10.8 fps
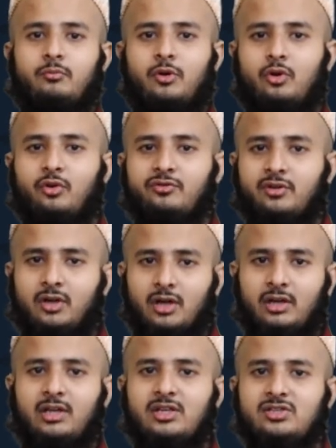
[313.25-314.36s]
because the
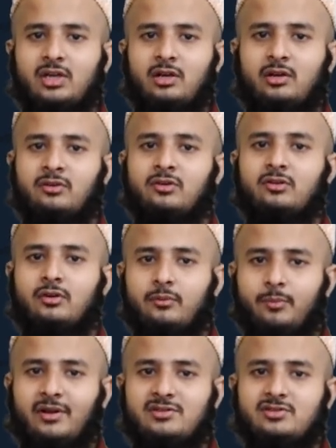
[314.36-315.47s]
condition is
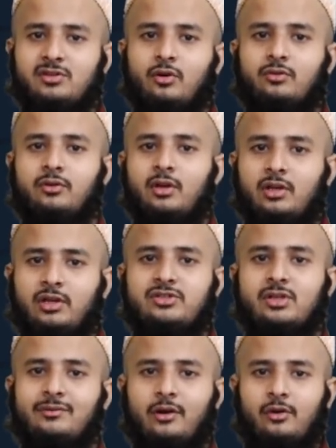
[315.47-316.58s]
depends on the
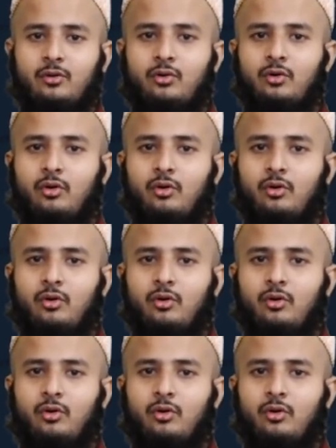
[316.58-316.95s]
initial value.